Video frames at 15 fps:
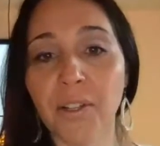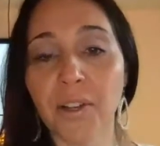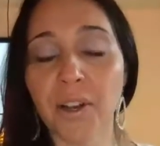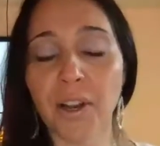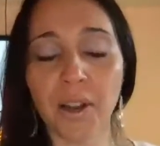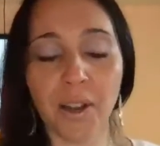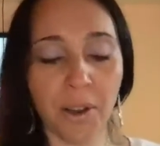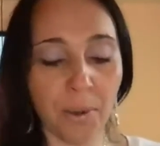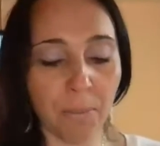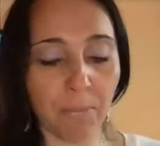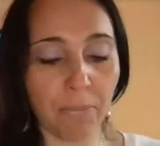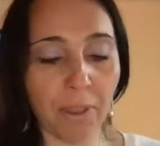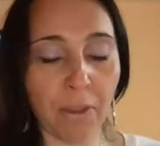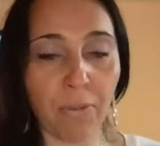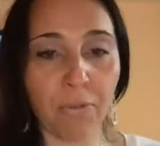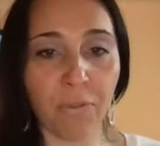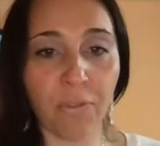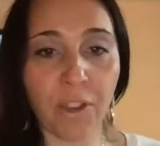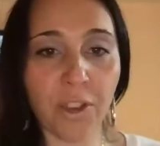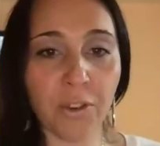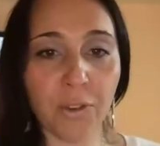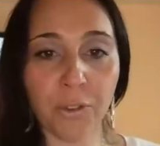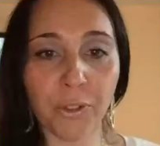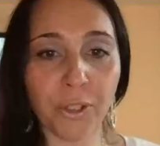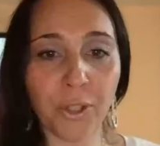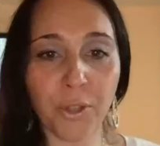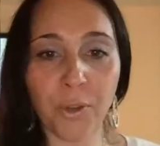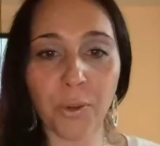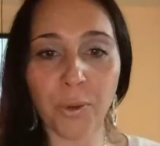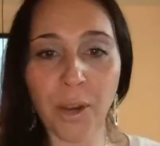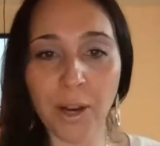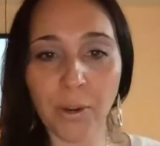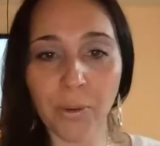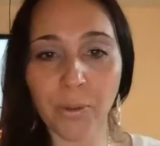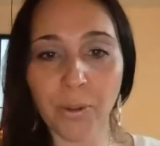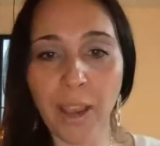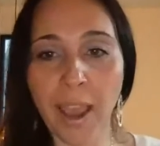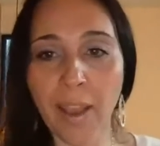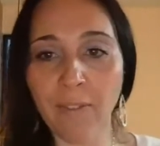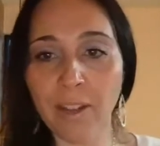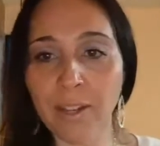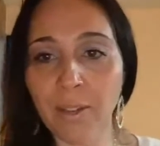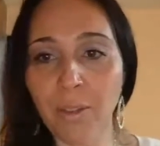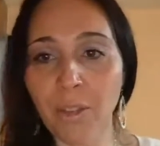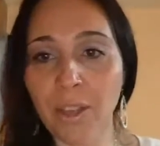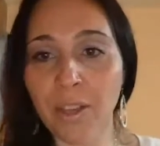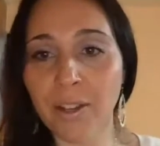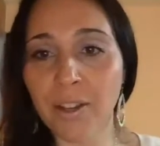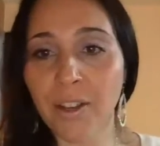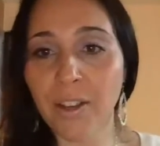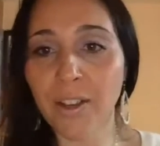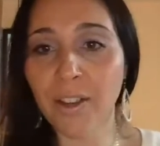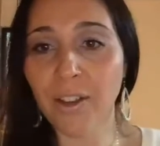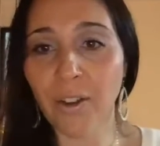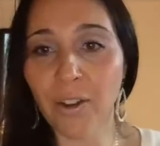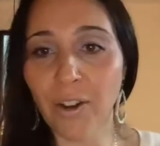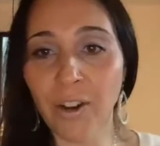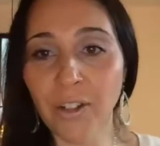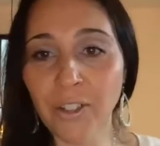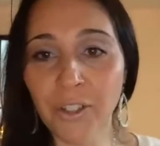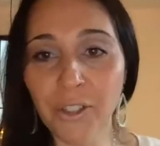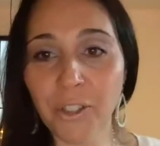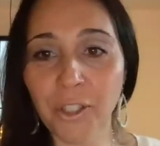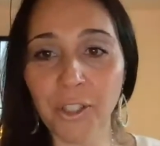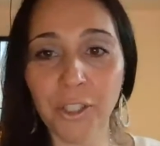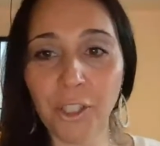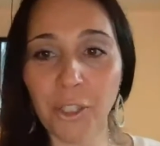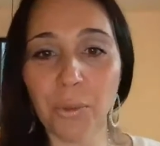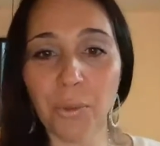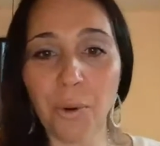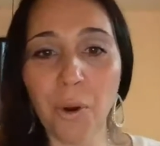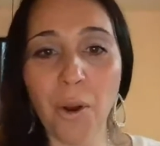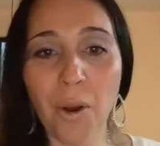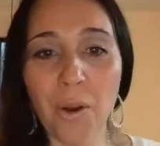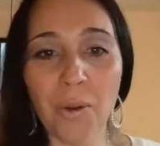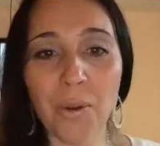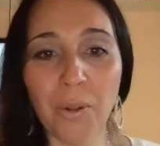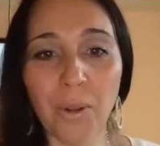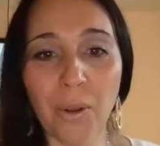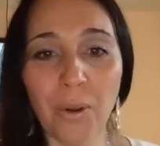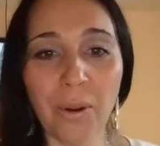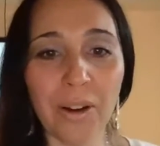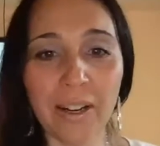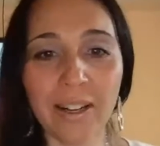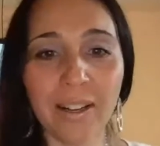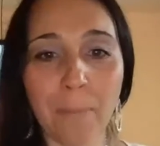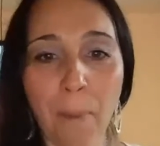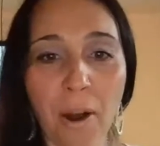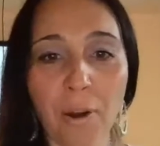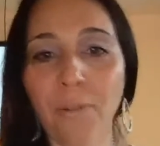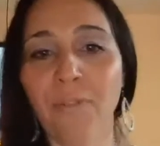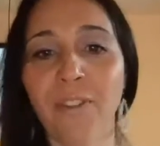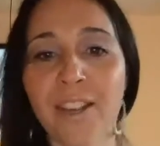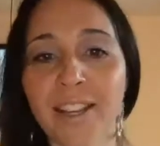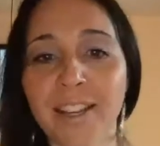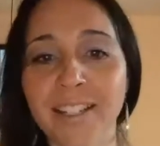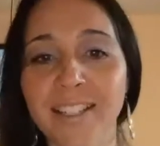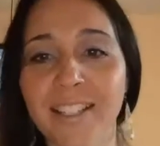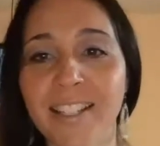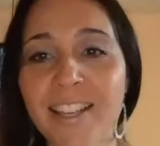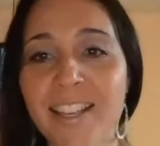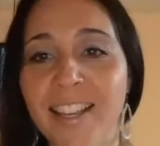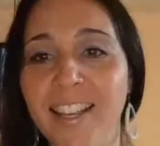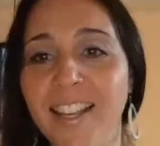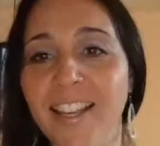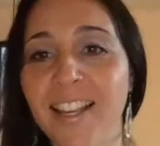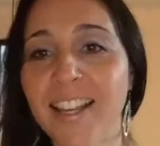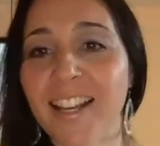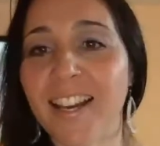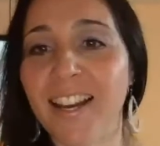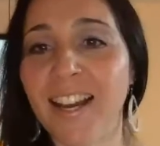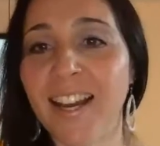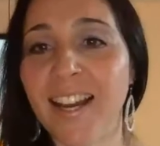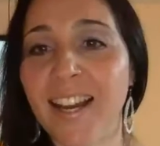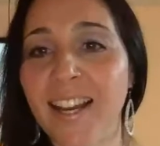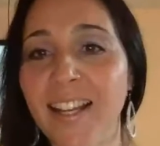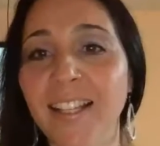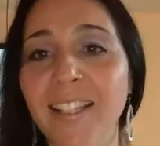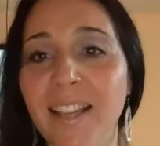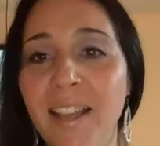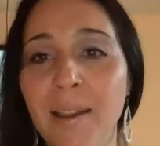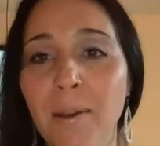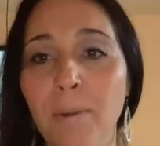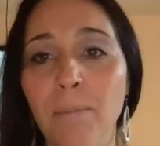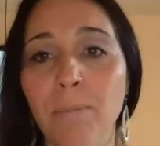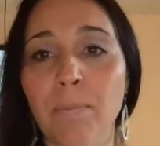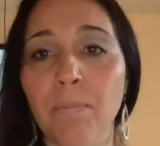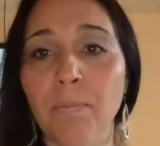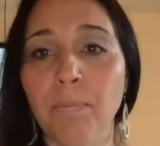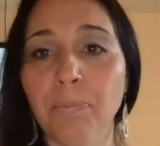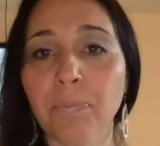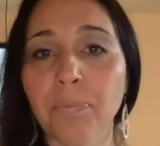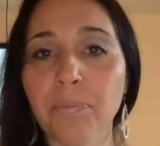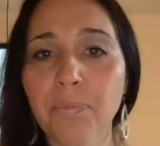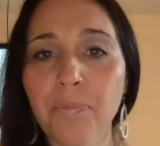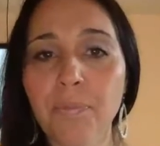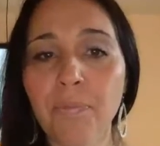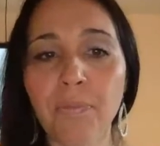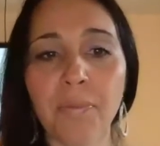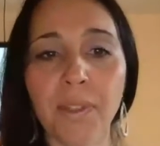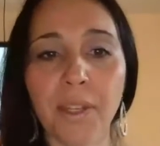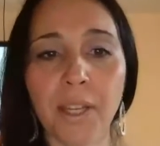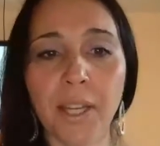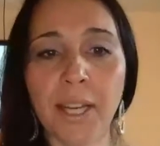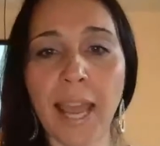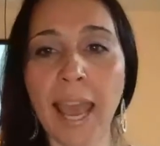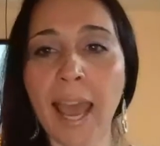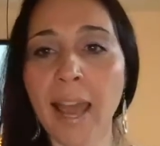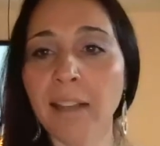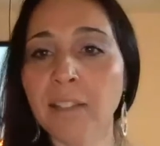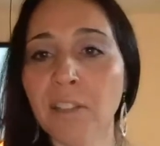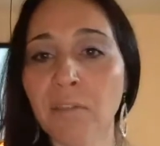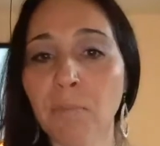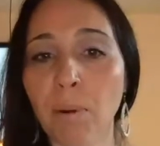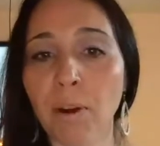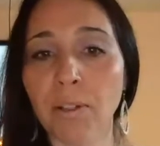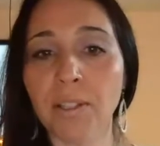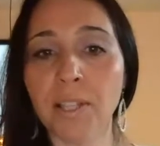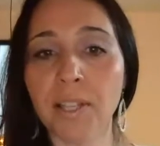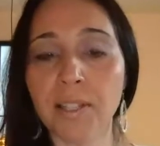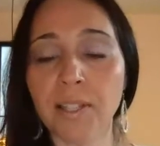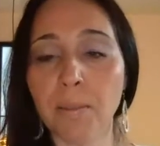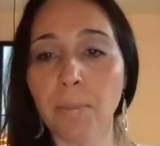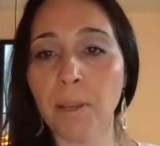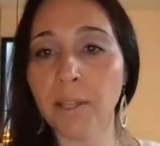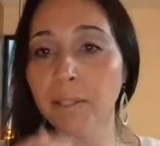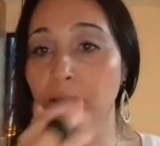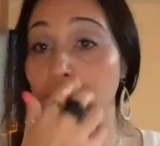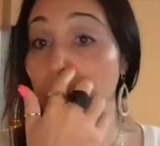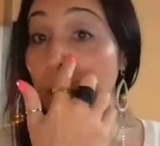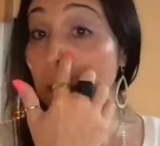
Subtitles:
I feel too. I don't have anything under control or perfect. I am an active participant